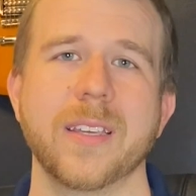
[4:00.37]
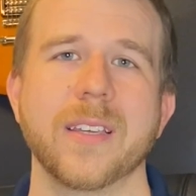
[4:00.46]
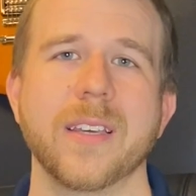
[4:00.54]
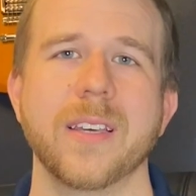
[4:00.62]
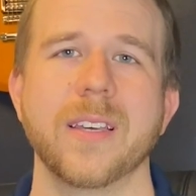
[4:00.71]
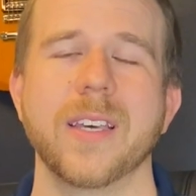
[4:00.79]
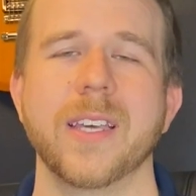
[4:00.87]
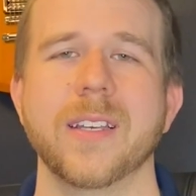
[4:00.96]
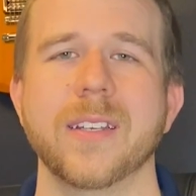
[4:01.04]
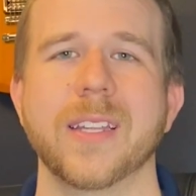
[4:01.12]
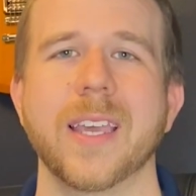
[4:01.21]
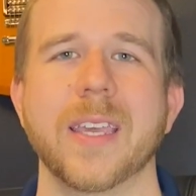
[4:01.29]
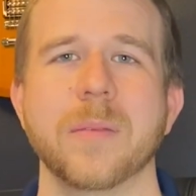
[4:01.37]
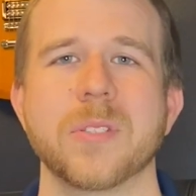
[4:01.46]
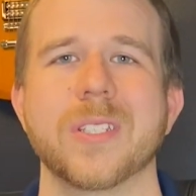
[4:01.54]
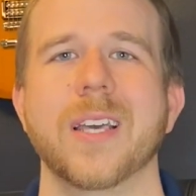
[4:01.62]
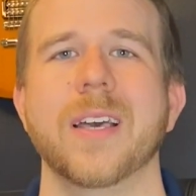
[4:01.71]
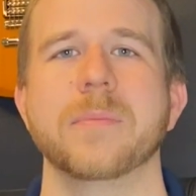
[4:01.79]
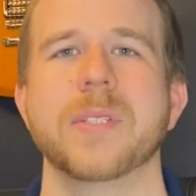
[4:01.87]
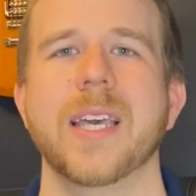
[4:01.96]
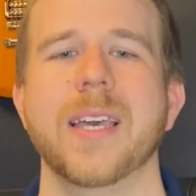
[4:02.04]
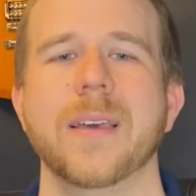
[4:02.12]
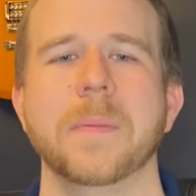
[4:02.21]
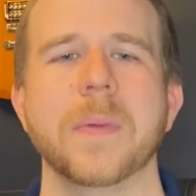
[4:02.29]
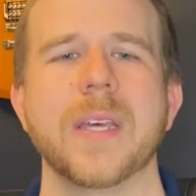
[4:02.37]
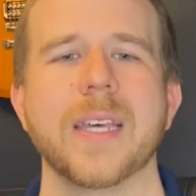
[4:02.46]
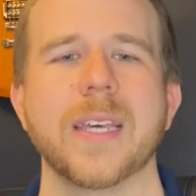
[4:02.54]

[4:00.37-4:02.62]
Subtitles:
and GameStop time.